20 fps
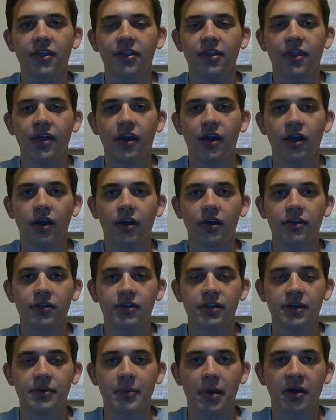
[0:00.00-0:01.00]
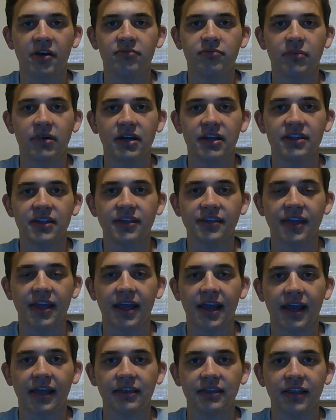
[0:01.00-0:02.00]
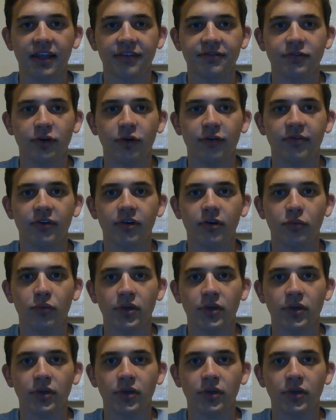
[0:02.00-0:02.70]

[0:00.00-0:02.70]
the amount of money that they had left over